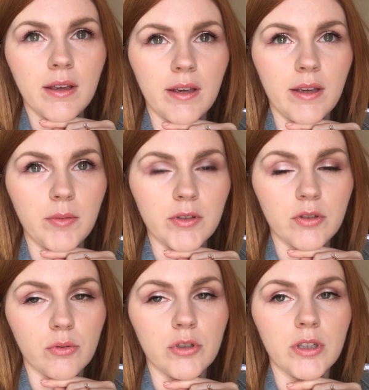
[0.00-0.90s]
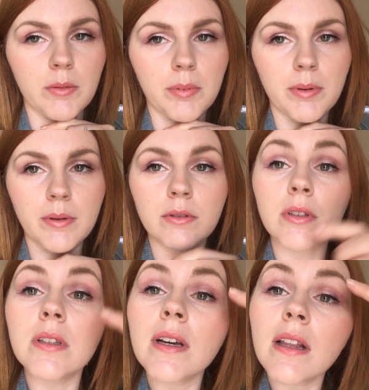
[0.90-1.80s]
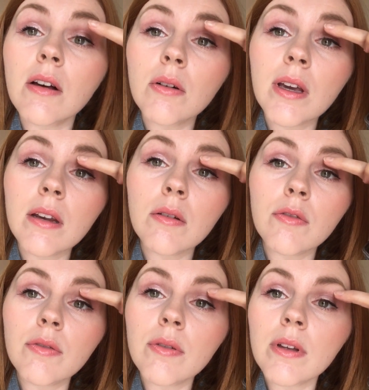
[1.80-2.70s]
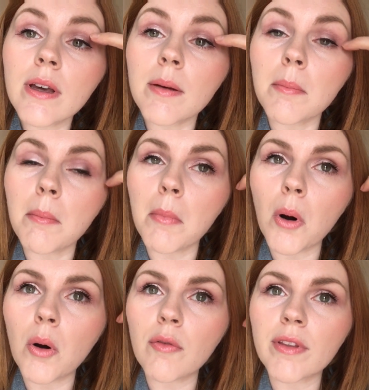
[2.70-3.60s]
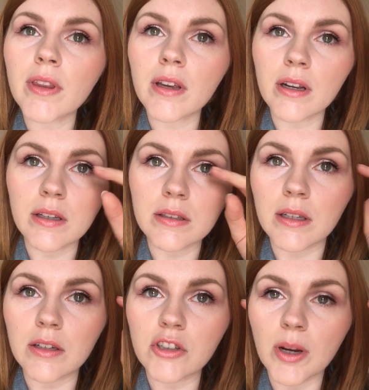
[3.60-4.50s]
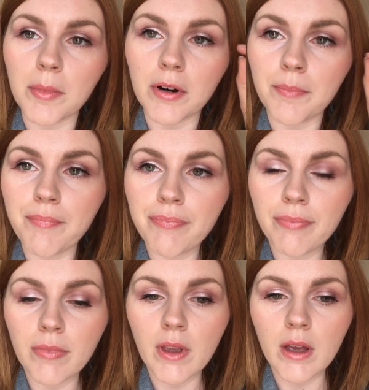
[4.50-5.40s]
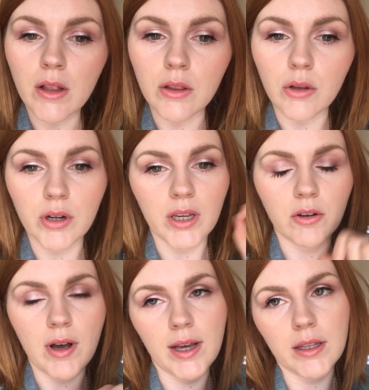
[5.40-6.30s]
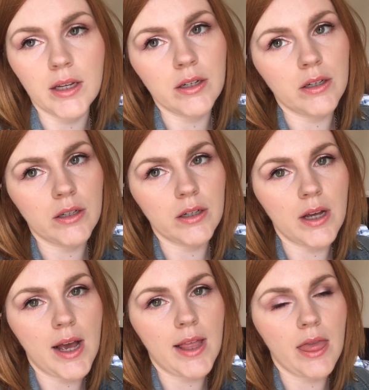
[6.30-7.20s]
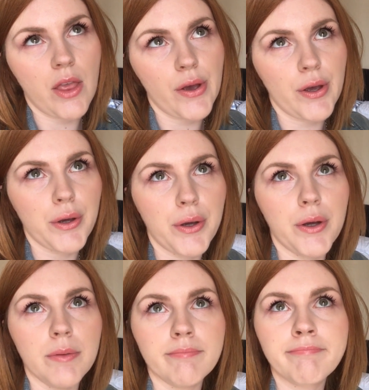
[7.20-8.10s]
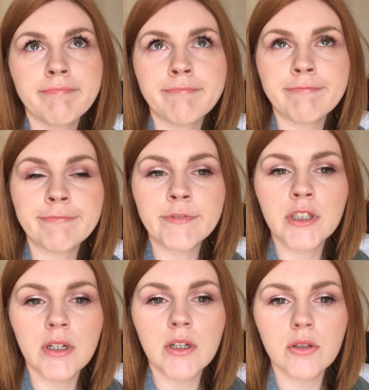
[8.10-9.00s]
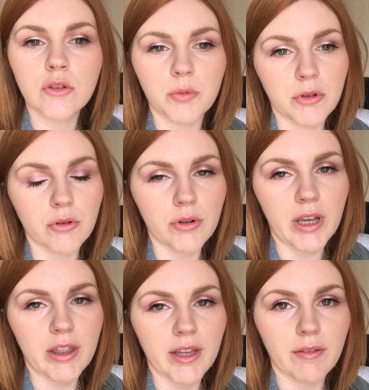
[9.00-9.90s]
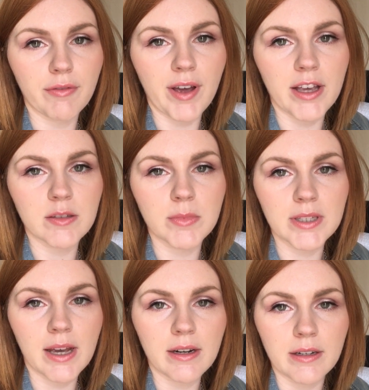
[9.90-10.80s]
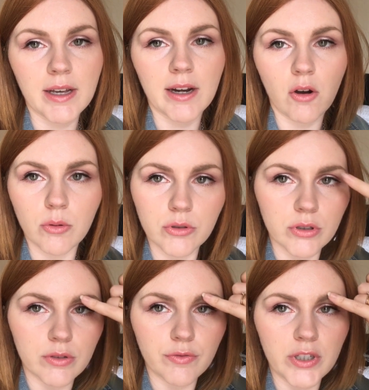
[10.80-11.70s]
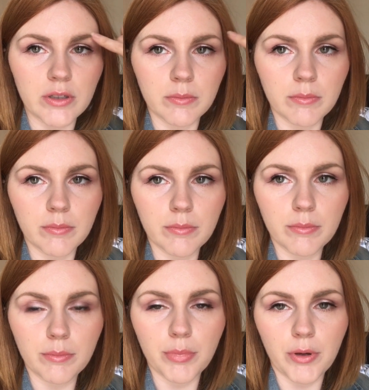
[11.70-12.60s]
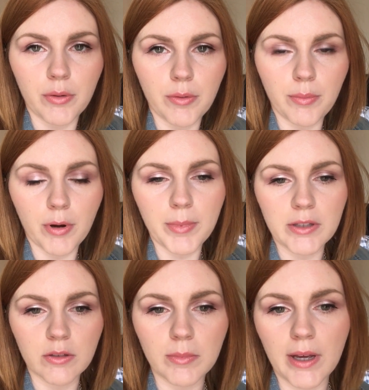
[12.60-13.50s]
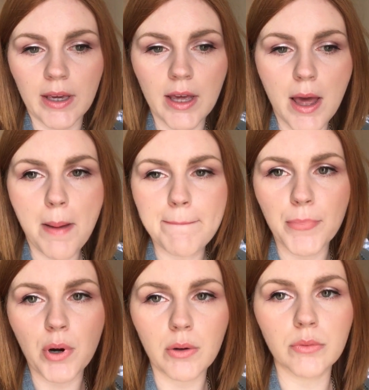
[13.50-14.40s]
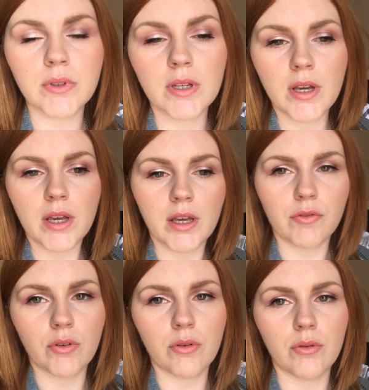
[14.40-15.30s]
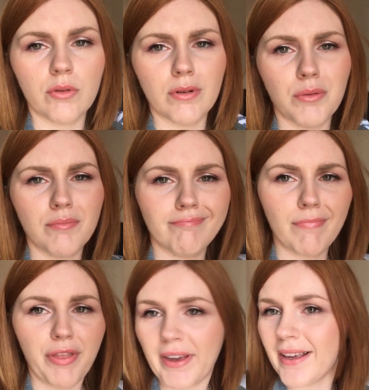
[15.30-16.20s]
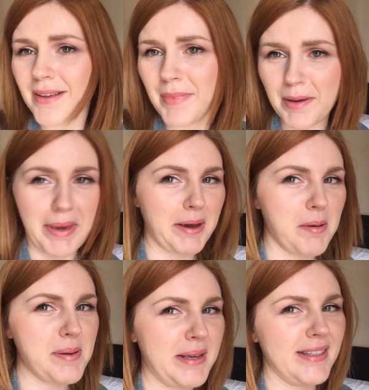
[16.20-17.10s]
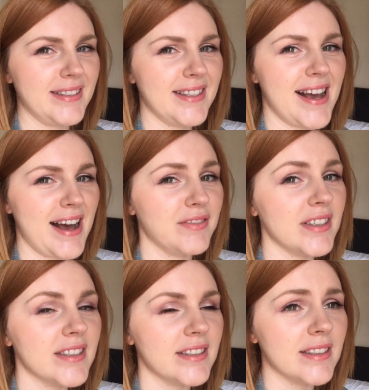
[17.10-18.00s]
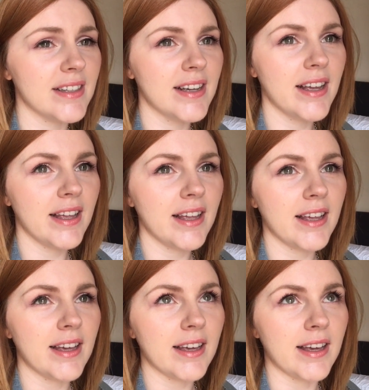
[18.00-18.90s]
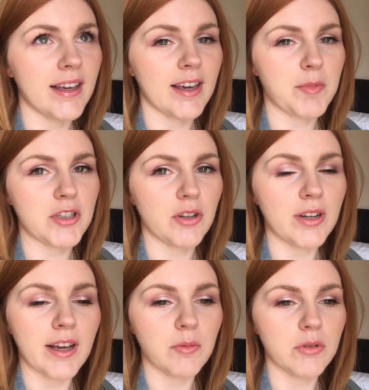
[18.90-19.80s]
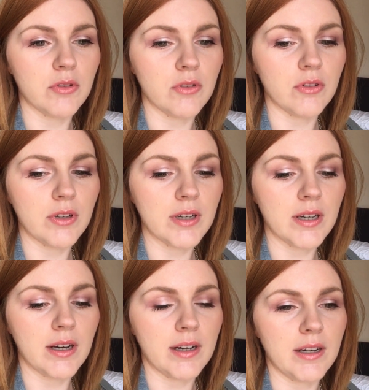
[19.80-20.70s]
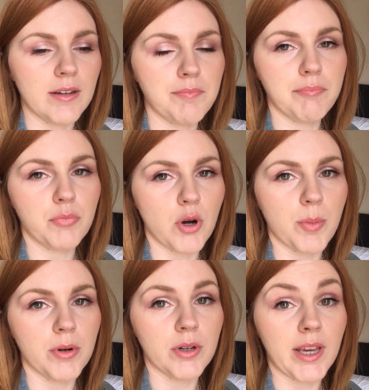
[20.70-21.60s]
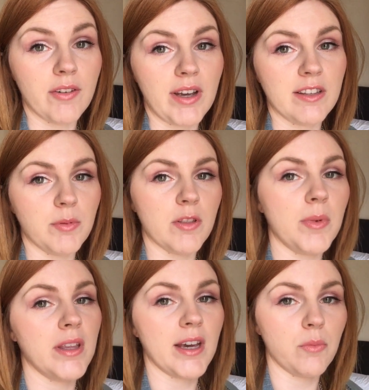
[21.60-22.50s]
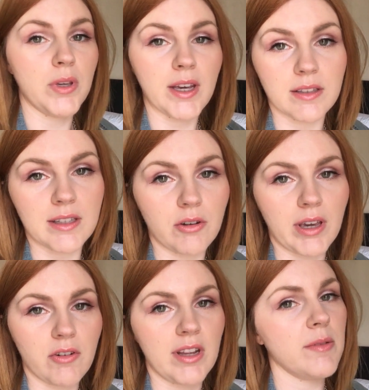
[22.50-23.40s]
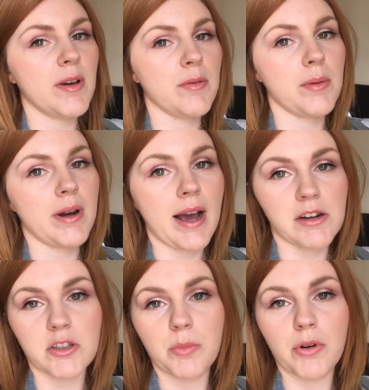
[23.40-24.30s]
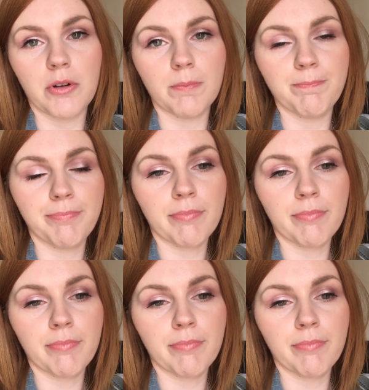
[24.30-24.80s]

It's so cheap. Just like a little kind of mauve in the crease and then shimmer. L'Oreal eyeliner and the Soap and Glory Thick and Fast mascara. And I always use Freedom Brow Pomade on my brows. If you think that my makeup is half decent, give me a shout and I will do a proper get ready with me, like a weekend style get ready with me where I actually put on